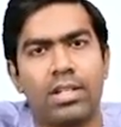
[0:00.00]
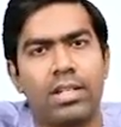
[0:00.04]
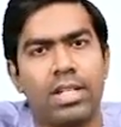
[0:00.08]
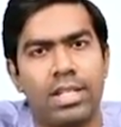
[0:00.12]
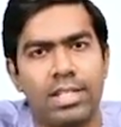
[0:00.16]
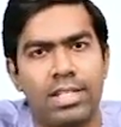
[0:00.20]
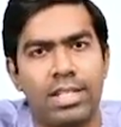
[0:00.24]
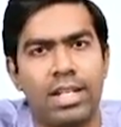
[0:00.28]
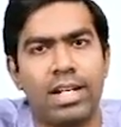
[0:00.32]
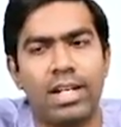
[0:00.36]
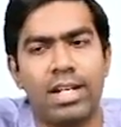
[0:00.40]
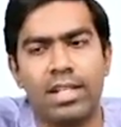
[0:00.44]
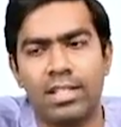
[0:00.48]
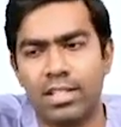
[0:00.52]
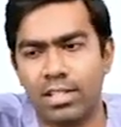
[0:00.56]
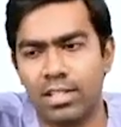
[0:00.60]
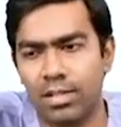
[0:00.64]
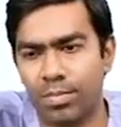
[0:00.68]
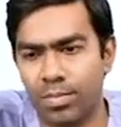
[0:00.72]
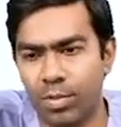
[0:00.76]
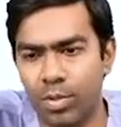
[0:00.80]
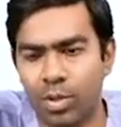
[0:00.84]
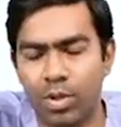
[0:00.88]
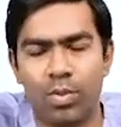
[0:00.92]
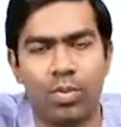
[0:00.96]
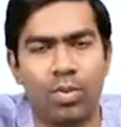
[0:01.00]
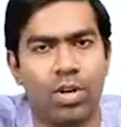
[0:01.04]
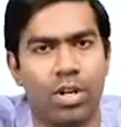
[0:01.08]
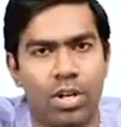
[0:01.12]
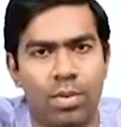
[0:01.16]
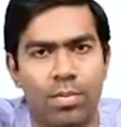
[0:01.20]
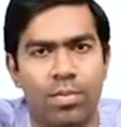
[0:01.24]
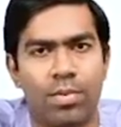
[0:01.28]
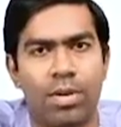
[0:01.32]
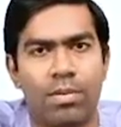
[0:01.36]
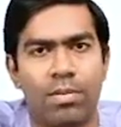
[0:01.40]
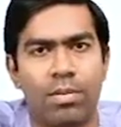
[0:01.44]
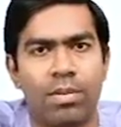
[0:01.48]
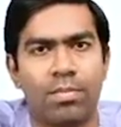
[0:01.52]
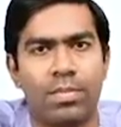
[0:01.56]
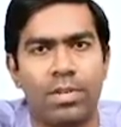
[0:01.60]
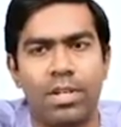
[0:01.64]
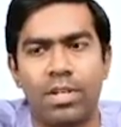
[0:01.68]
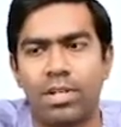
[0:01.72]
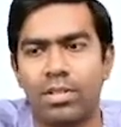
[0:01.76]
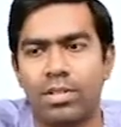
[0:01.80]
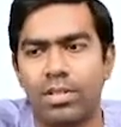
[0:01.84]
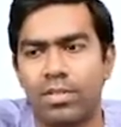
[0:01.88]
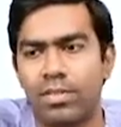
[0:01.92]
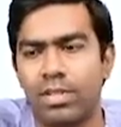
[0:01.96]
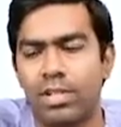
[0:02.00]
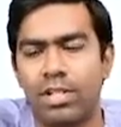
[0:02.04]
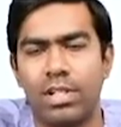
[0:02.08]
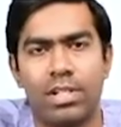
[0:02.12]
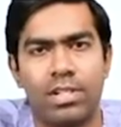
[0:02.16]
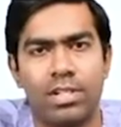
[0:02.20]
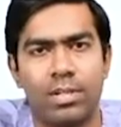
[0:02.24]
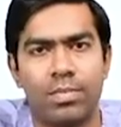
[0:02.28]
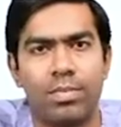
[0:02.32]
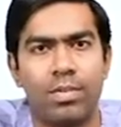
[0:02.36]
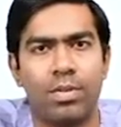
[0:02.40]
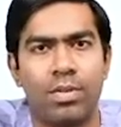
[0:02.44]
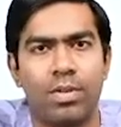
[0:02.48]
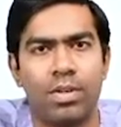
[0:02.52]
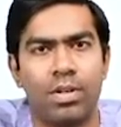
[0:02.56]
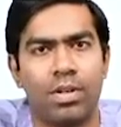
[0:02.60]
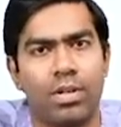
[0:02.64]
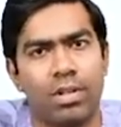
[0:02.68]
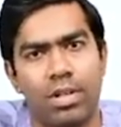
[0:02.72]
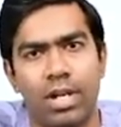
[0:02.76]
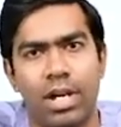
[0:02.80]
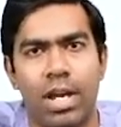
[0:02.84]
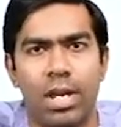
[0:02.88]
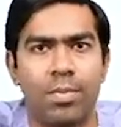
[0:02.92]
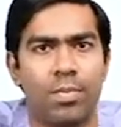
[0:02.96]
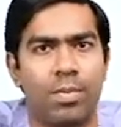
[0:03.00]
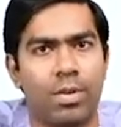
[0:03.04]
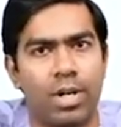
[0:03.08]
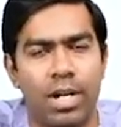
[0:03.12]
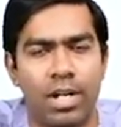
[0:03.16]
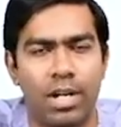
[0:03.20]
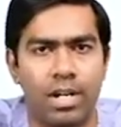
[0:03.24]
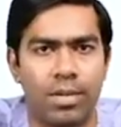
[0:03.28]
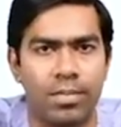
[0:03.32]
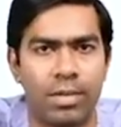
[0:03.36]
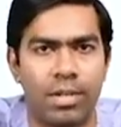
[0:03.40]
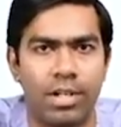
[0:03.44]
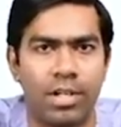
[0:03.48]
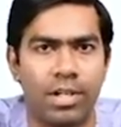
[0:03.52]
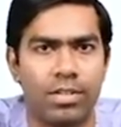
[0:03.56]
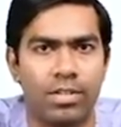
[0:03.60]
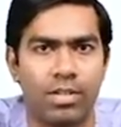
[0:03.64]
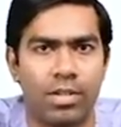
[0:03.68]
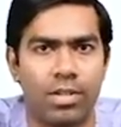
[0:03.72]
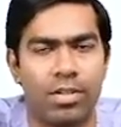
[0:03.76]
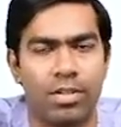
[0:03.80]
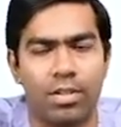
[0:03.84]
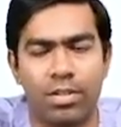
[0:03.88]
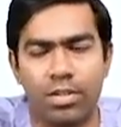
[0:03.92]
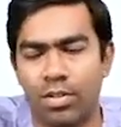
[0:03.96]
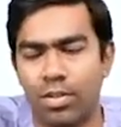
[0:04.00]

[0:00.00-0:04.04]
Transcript: SAIDH is a pure water problem. Because of that, it's a pure hyponatremic disorder.